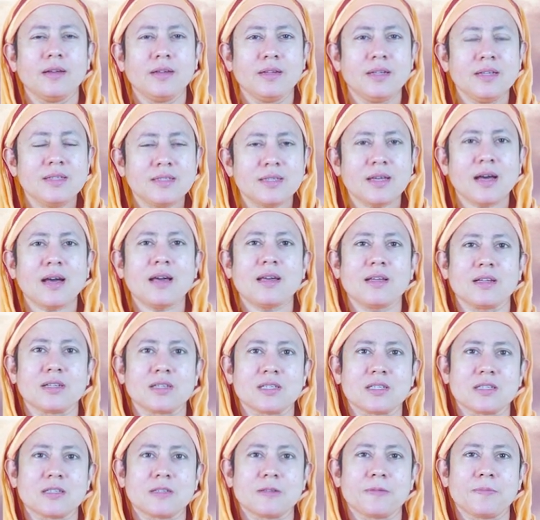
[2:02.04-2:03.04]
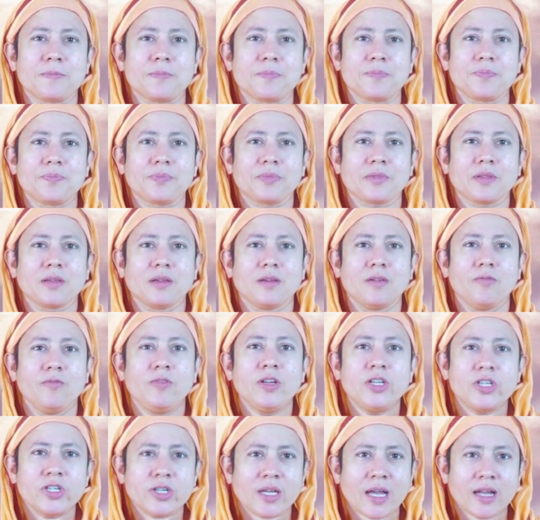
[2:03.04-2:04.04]
desires,
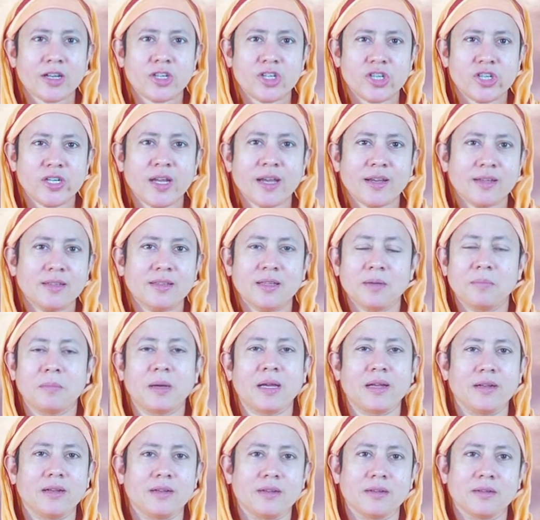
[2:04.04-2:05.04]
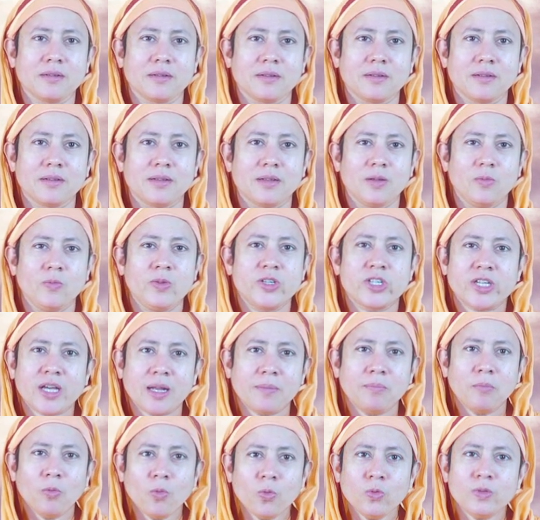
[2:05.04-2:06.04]
which can shake the mind, which
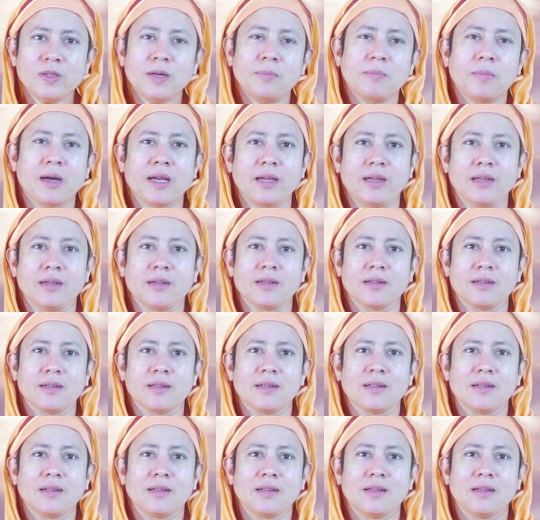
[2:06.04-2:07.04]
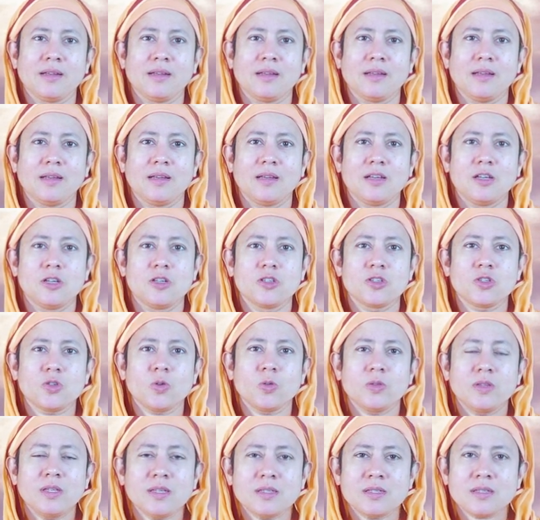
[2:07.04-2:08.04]
can move the mind.
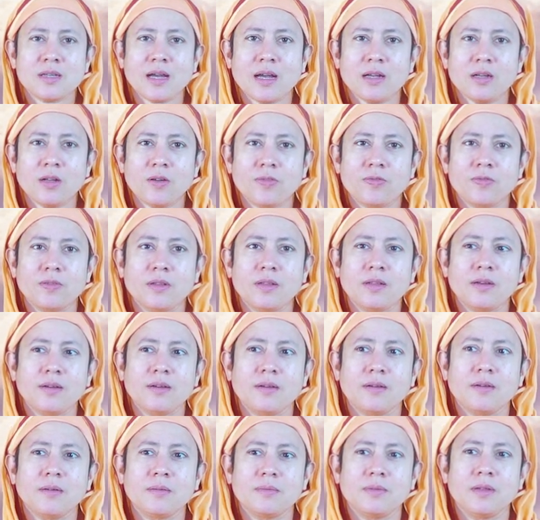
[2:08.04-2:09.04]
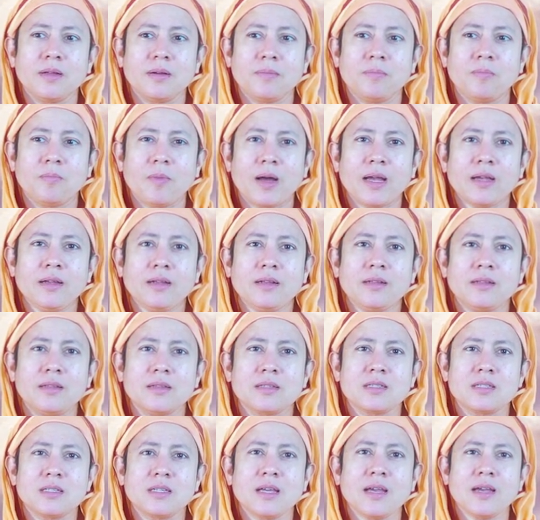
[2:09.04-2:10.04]
So this kind of the mind, the
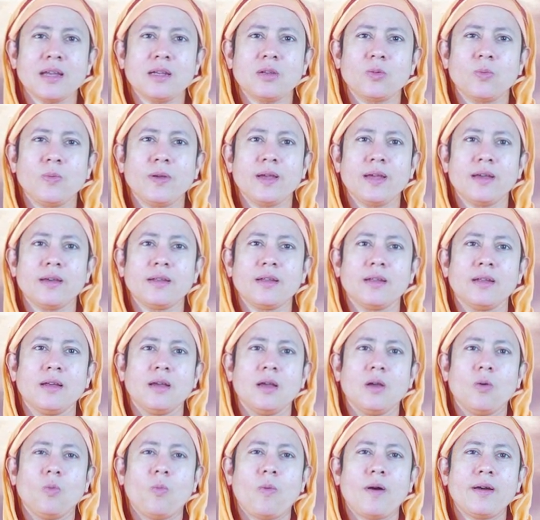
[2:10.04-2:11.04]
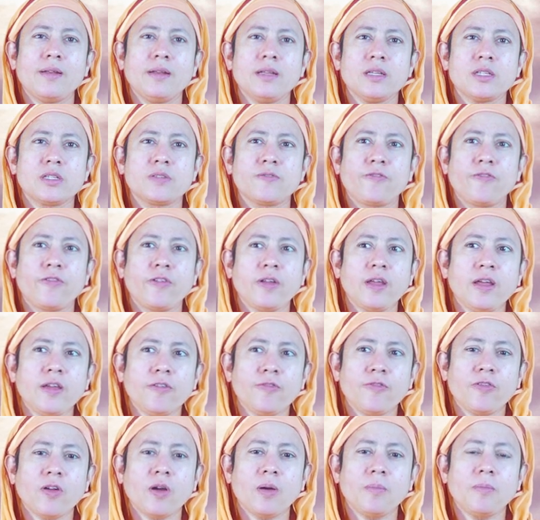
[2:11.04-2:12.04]
state where one is free
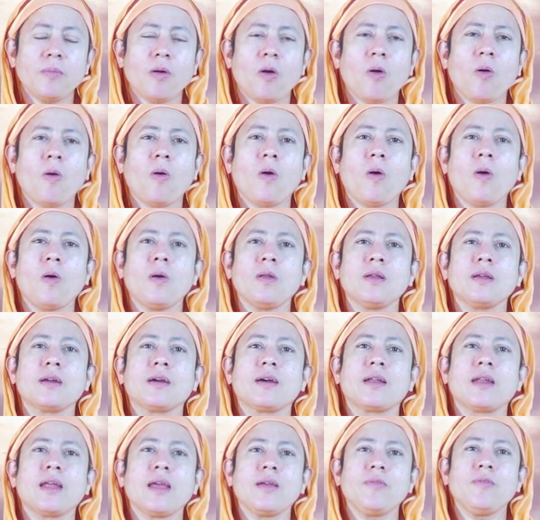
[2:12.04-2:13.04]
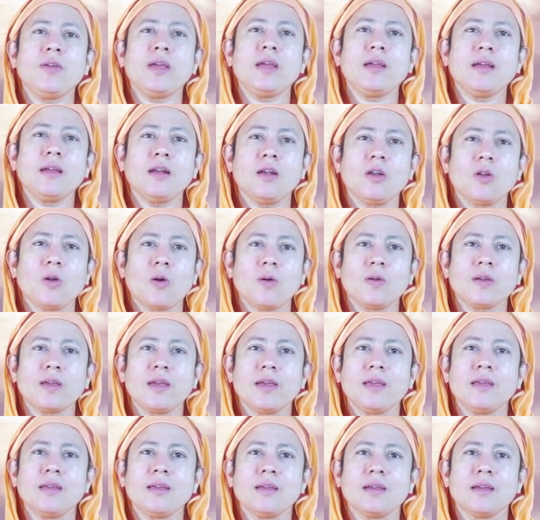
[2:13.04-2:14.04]
from all craving,
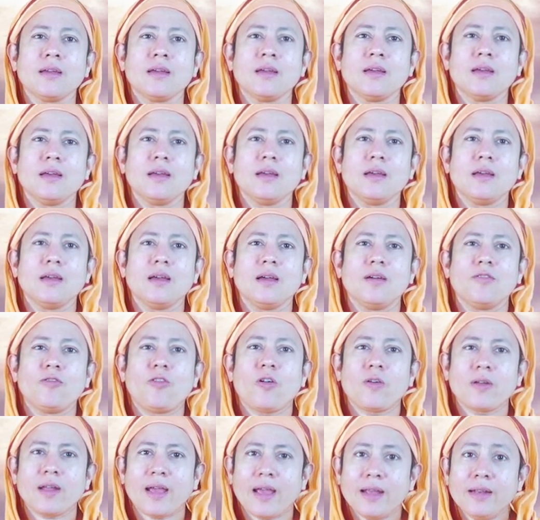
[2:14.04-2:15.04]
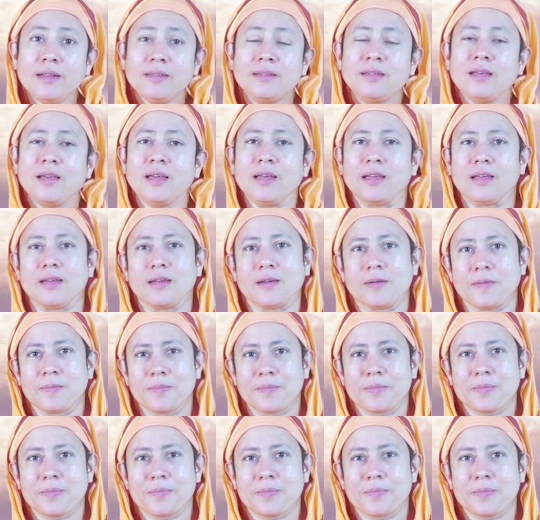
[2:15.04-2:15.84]
longing for anything,